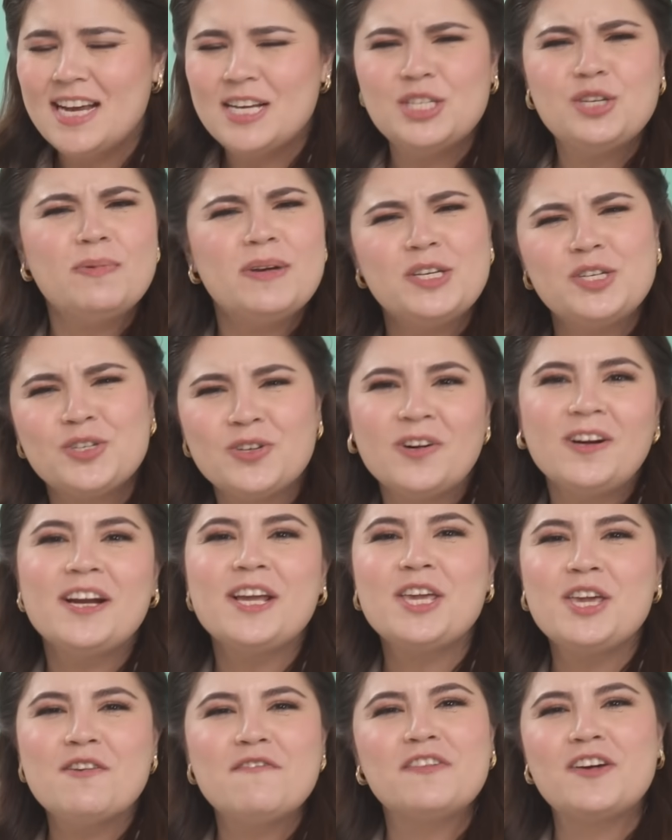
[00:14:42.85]
to
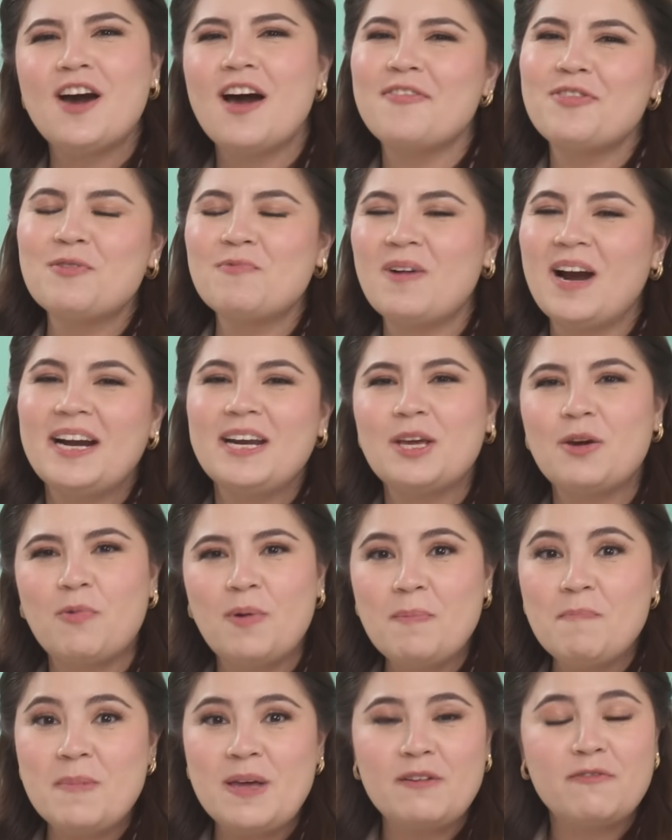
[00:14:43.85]
ensuring you've got the right
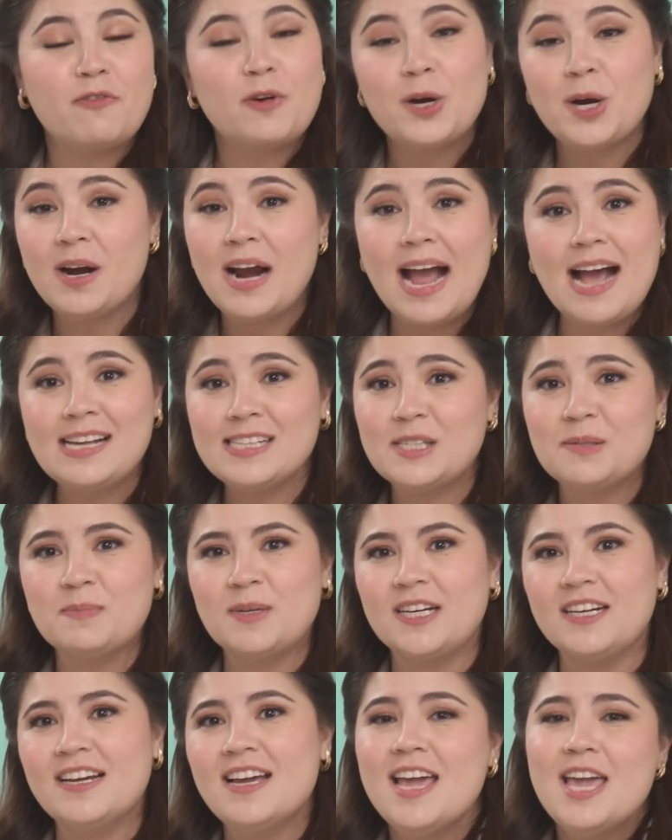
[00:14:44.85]
equipment for your
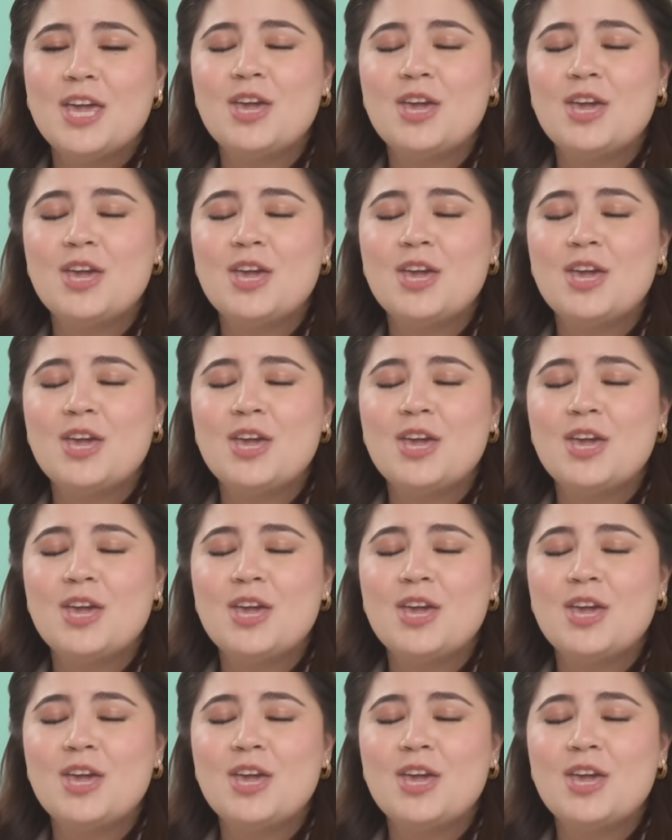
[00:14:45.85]
asthma,